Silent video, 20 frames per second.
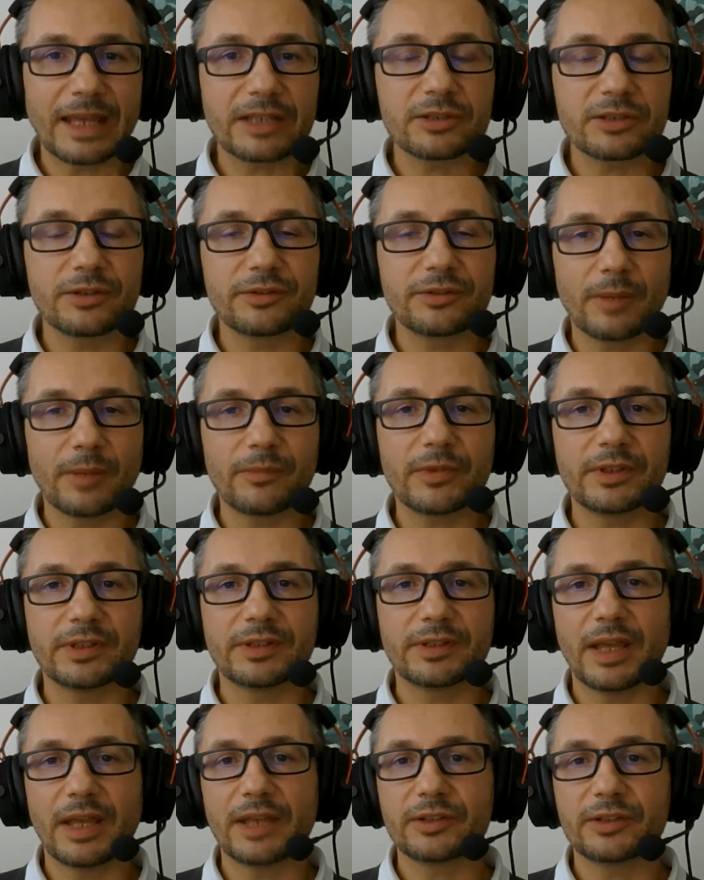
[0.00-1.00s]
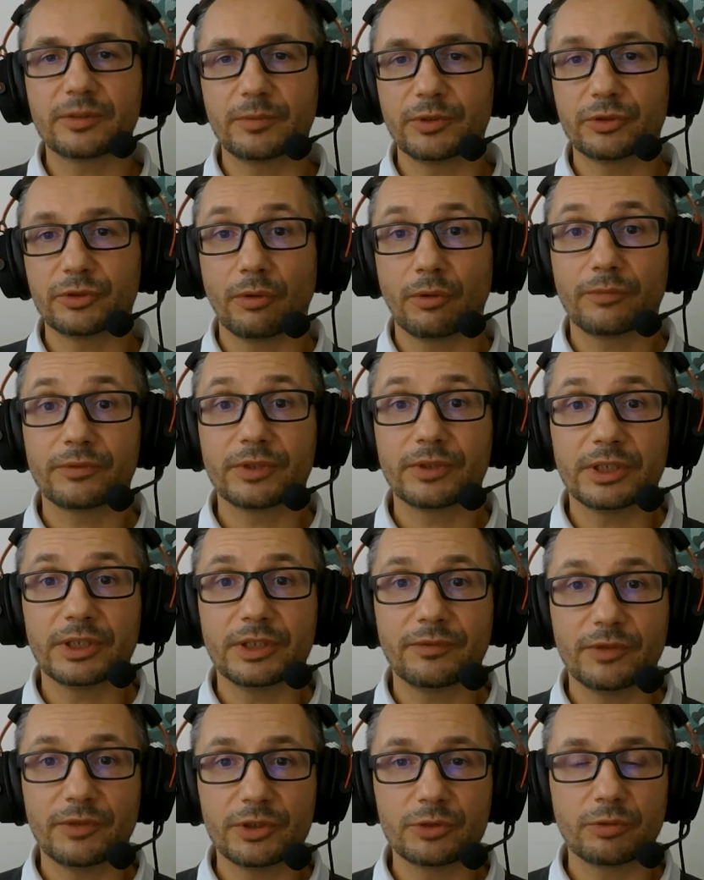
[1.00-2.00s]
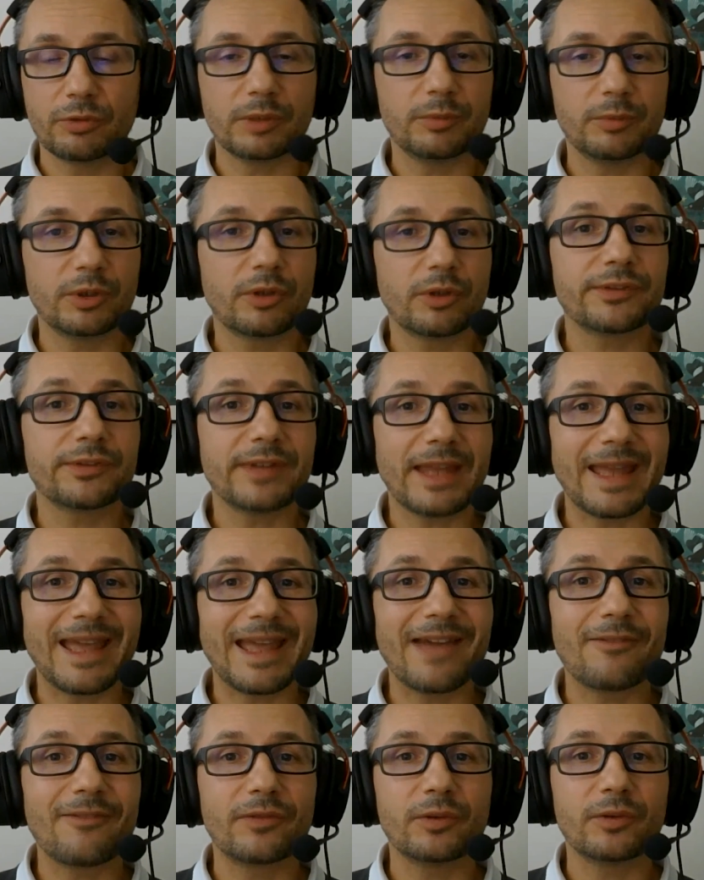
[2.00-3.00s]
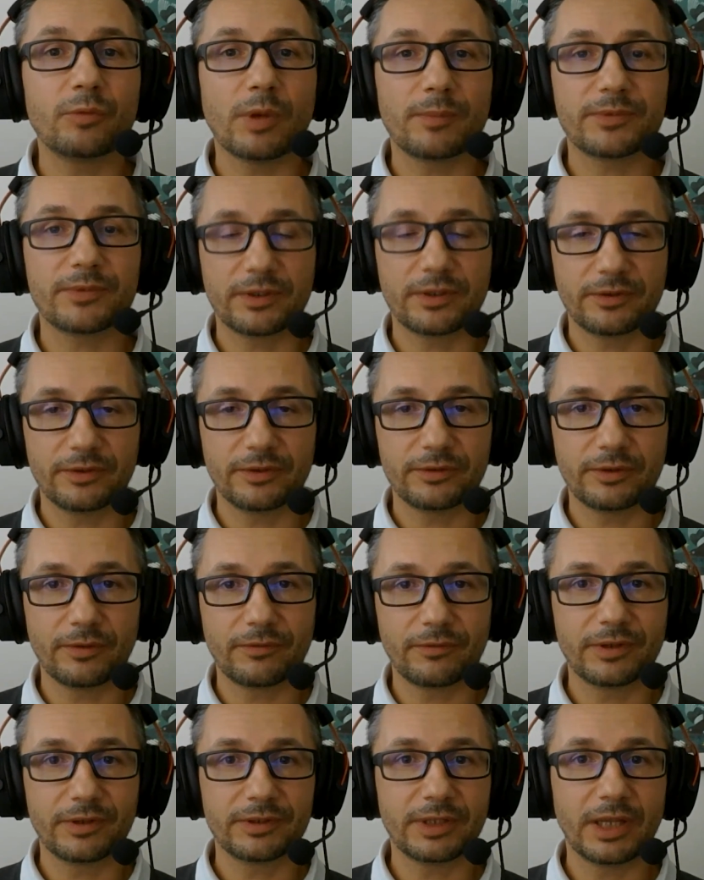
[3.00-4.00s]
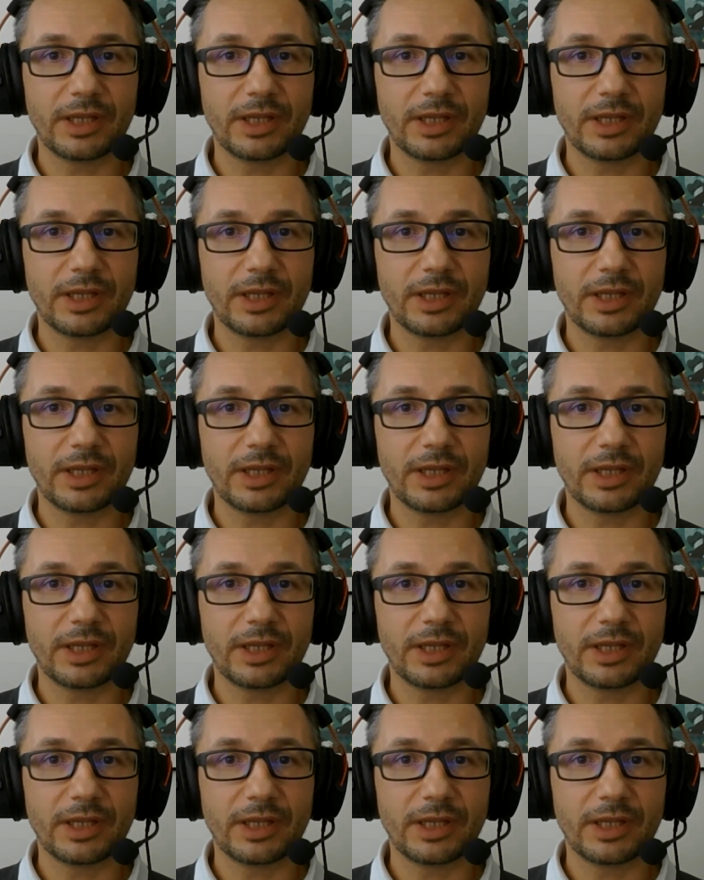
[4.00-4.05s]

actually something that has to be solved individually, because every website is different.